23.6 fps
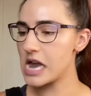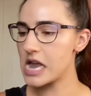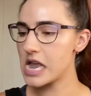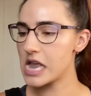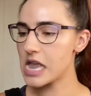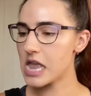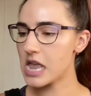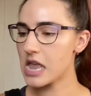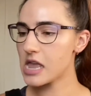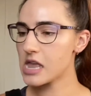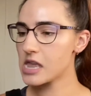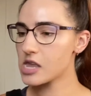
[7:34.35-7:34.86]

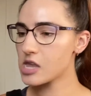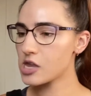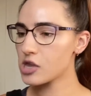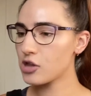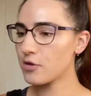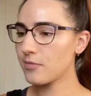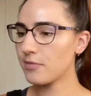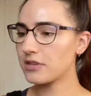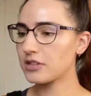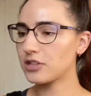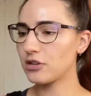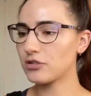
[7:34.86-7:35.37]

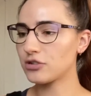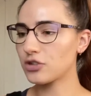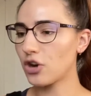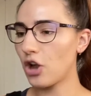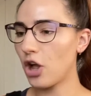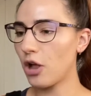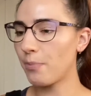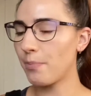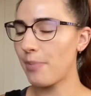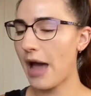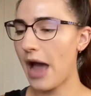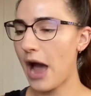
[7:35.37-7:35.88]
Those are
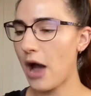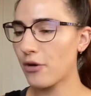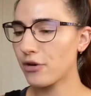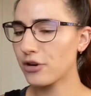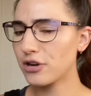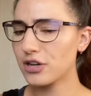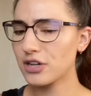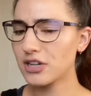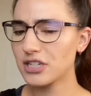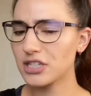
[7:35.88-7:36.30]
all powder,